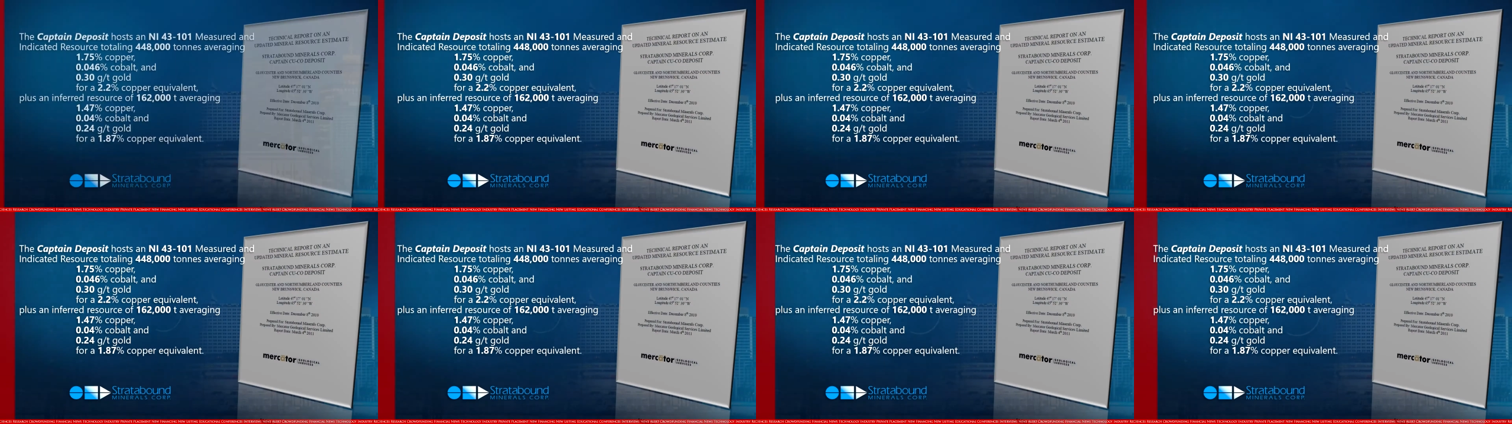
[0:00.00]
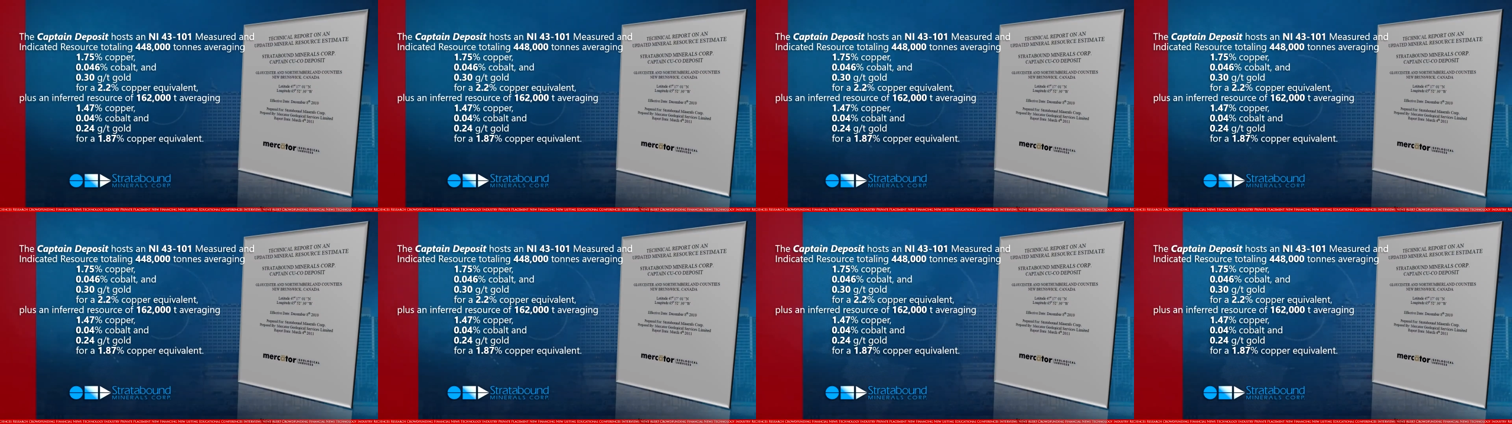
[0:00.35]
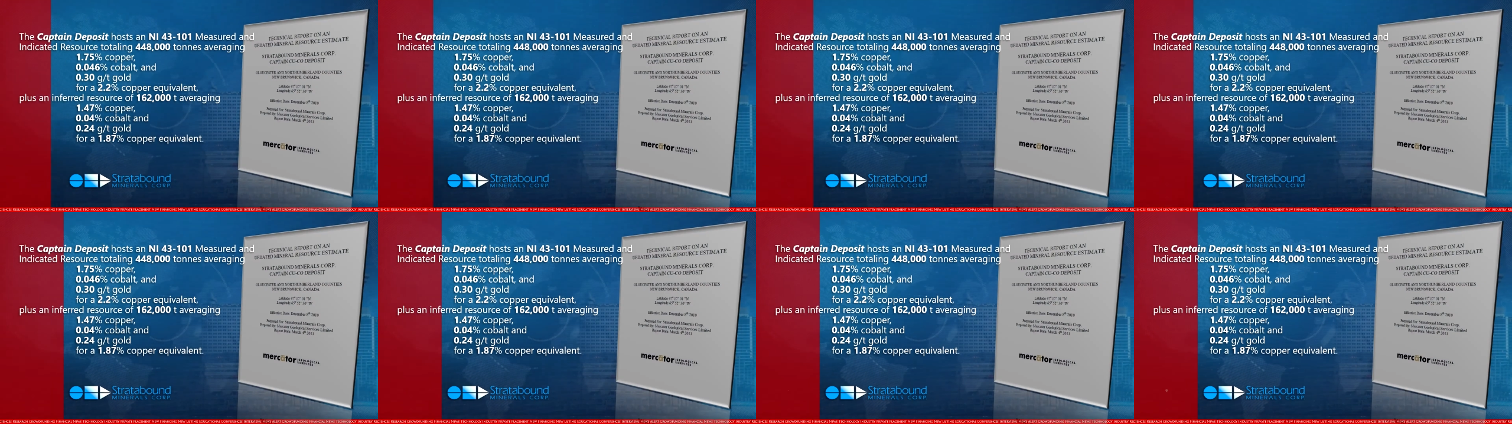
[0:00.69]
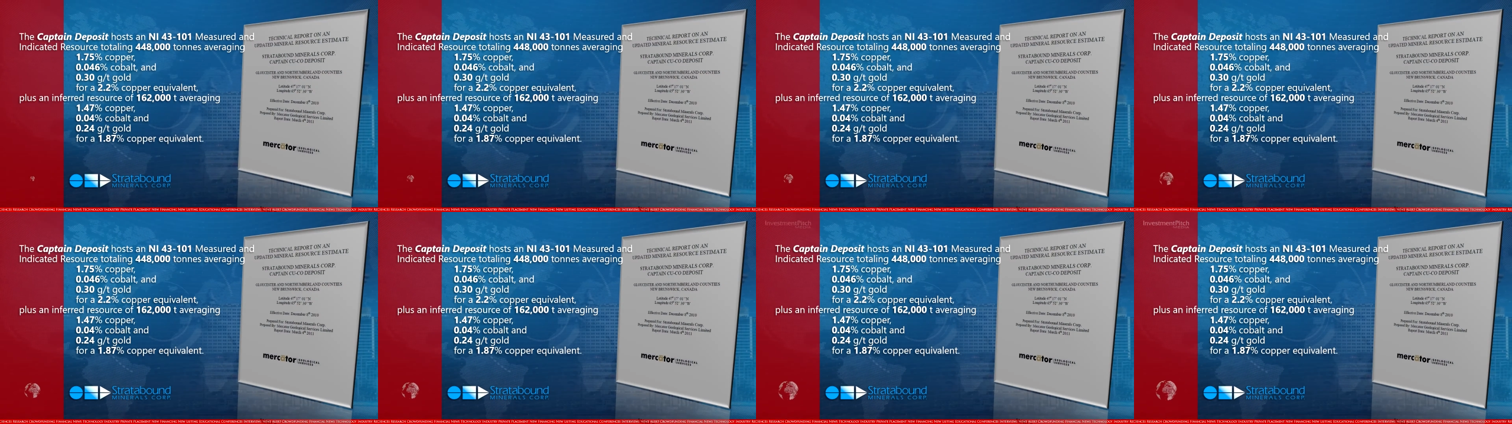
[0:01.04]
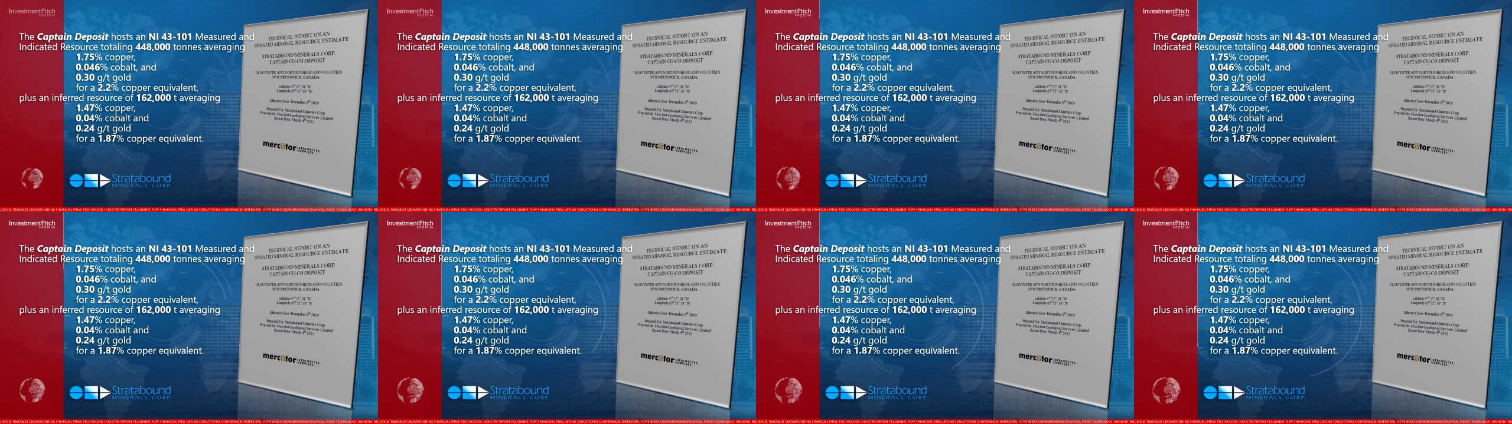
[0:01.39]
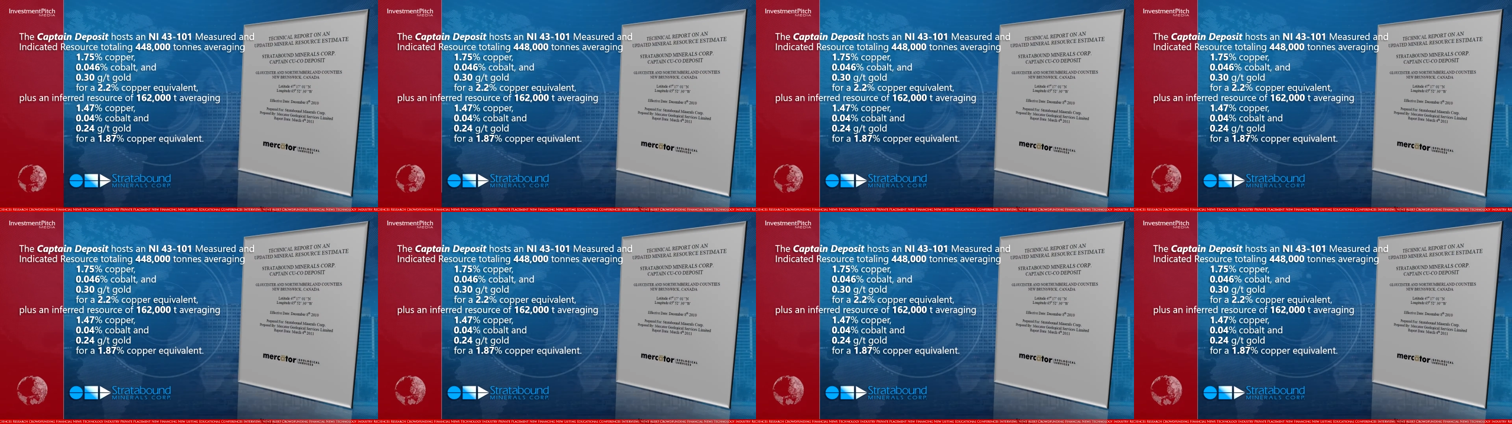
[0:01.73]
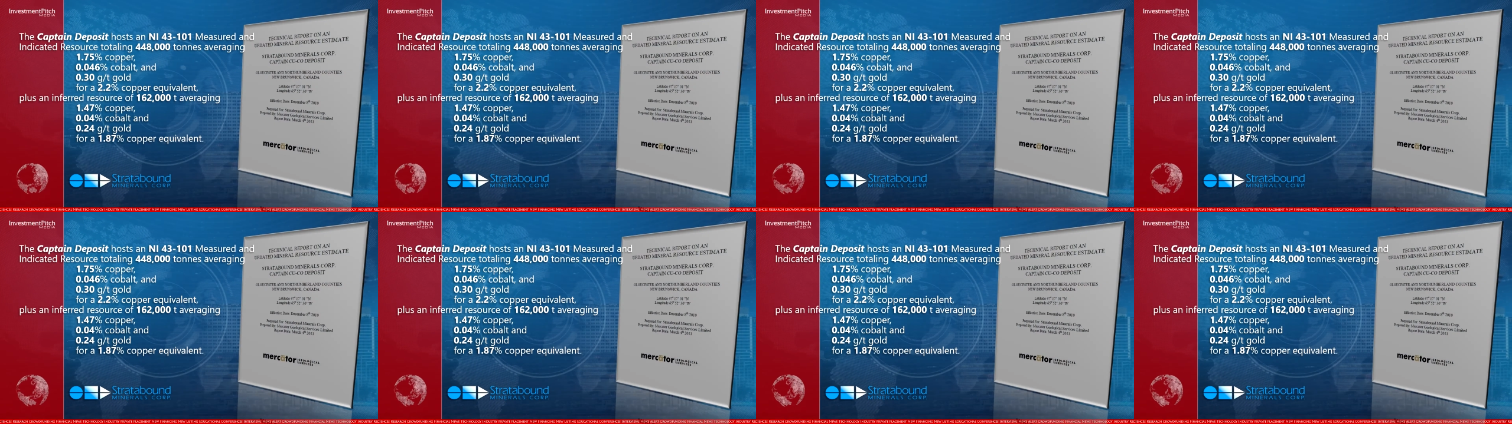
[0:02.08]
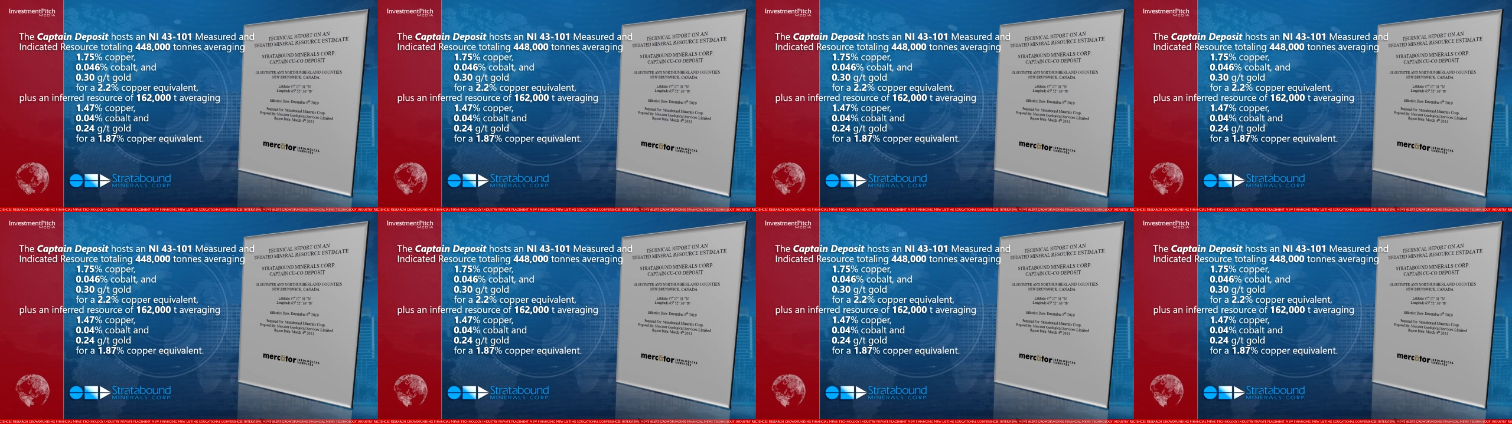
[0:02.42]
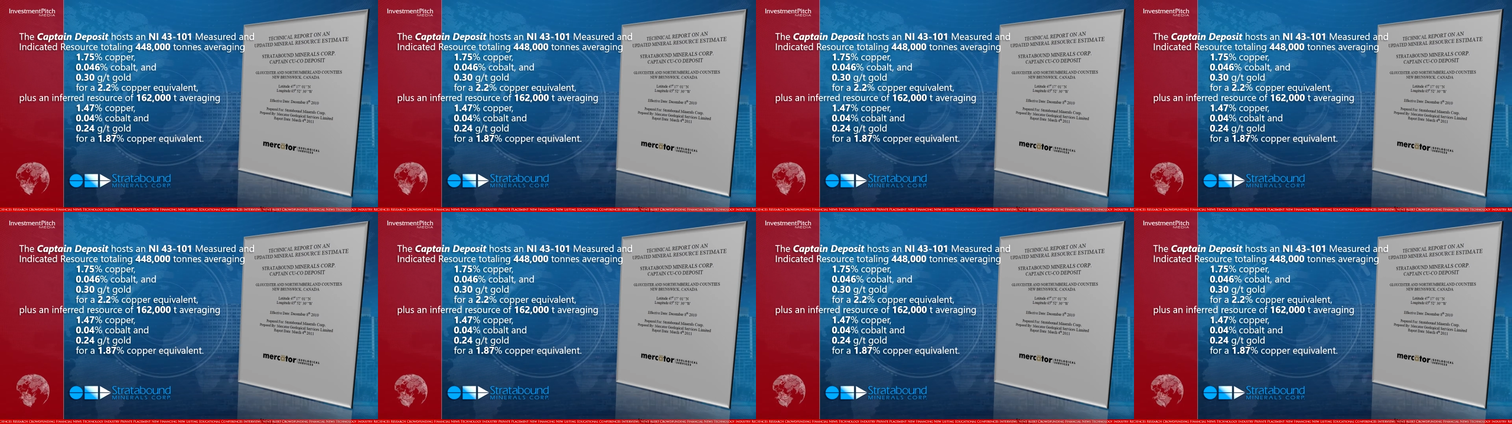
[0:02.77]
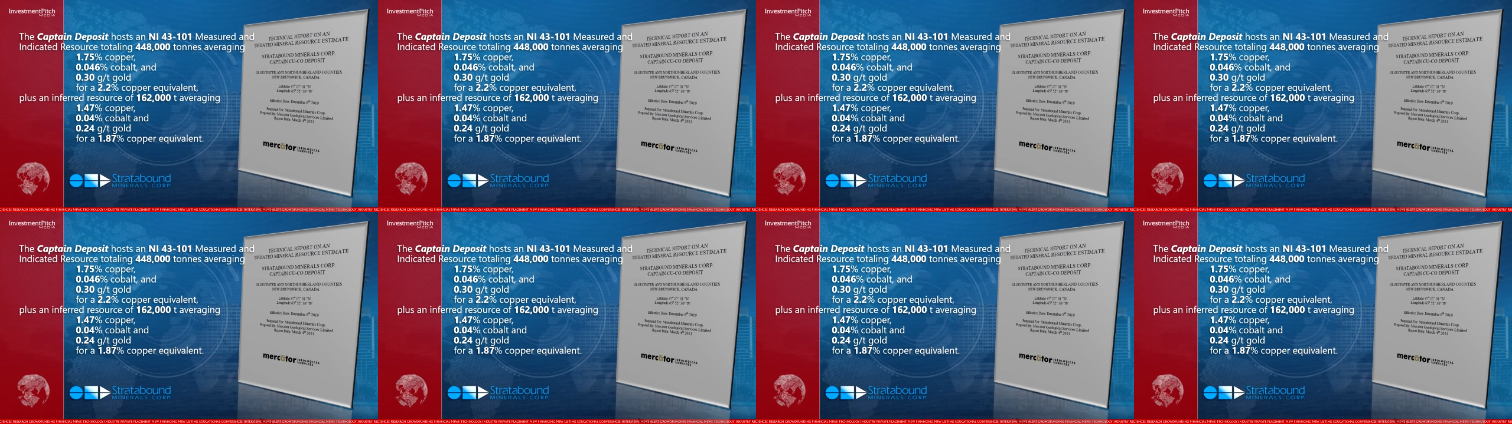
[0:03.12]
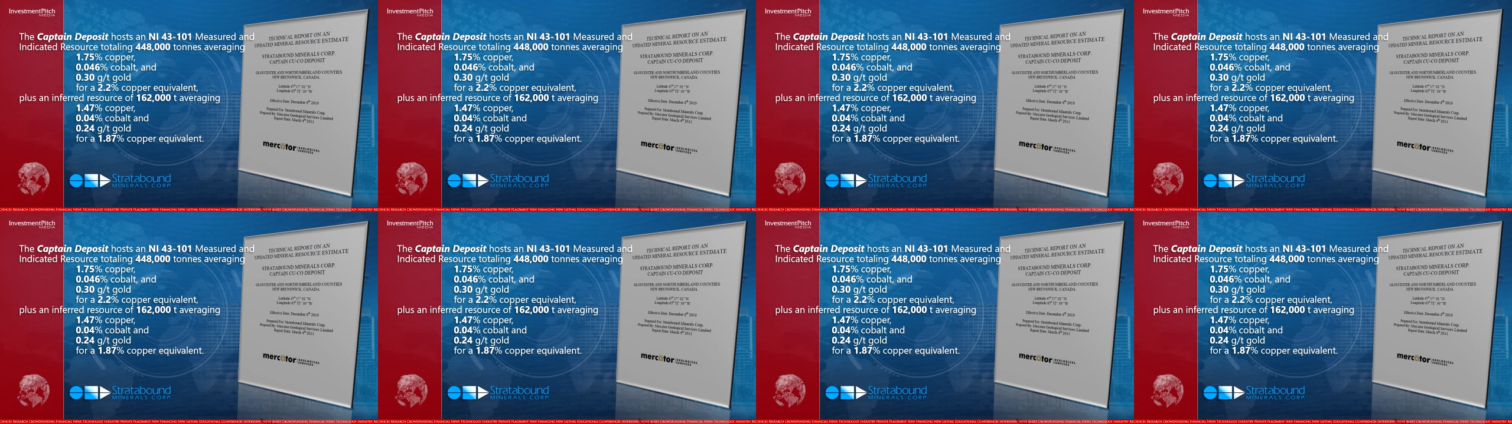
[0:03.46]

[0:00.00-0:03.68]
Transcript: Nobody's mouth can be seen.